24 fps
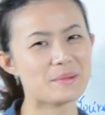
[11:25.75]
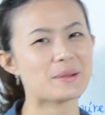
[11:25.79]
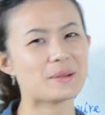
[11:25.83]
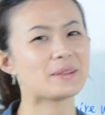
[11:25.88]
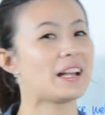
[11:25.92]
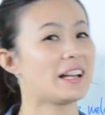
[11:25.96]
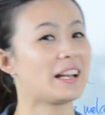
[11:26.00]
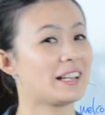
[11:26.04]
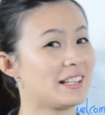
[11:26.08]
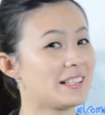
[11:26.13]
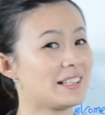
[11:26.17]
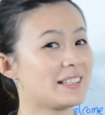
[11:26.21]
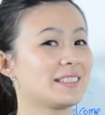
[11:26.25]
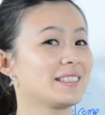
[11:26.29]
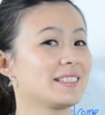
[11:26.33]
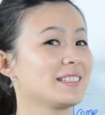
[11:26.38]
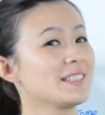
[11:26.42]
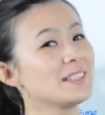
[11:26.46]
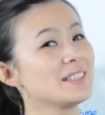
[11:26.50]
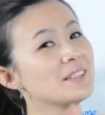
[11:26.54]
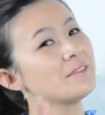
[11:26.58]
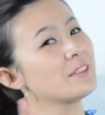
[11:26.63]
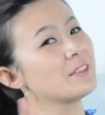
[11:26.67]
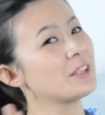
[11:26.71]
but I guess
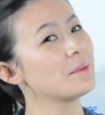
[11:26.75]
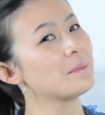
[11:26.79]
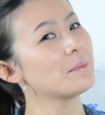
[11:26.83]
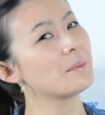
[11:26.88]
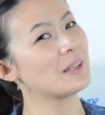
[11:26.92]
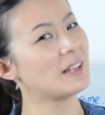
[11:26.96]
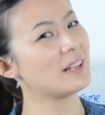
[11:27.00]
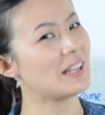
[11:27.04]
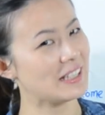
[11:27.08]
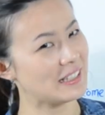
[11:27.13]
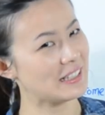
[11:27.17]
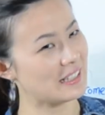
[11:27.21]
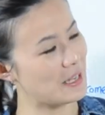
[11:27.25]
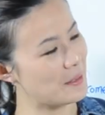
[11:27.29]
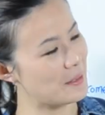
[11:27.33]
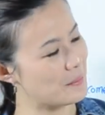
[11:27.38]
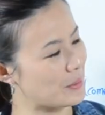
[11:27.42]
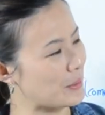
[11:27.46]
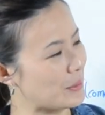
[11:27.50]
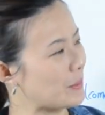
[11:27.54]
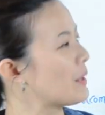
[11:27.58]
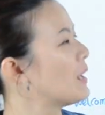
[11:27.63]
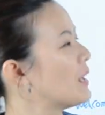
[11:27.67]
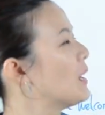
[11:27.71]
this is a very polite
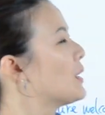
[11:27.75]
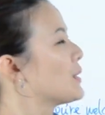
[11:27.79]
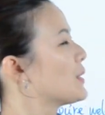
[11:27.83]
neighbor,